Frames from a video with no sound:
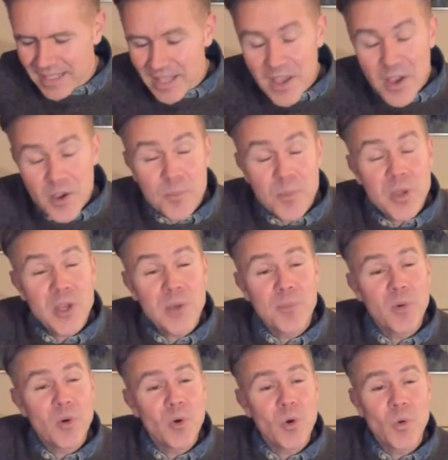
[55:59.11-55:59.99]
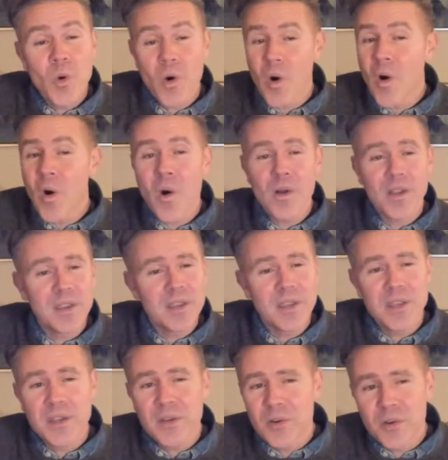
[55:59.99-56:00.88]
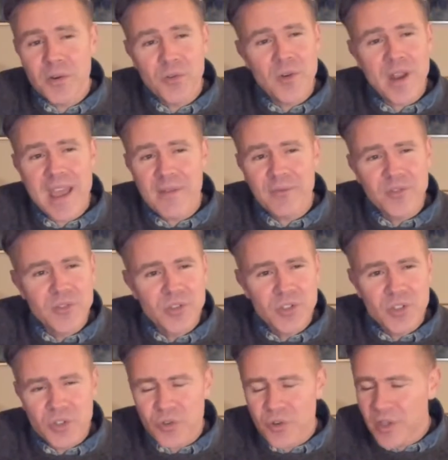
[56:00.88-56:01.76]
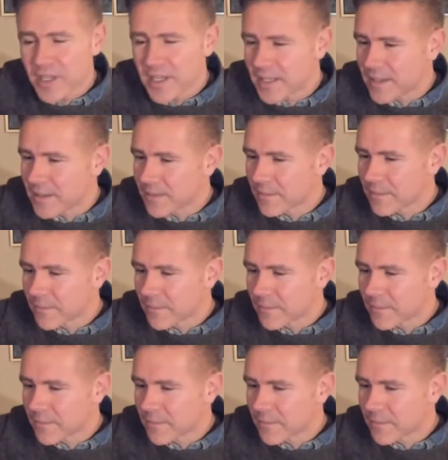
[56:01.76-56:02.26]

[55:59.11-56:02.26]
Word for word: Young people walking on Grafton Street,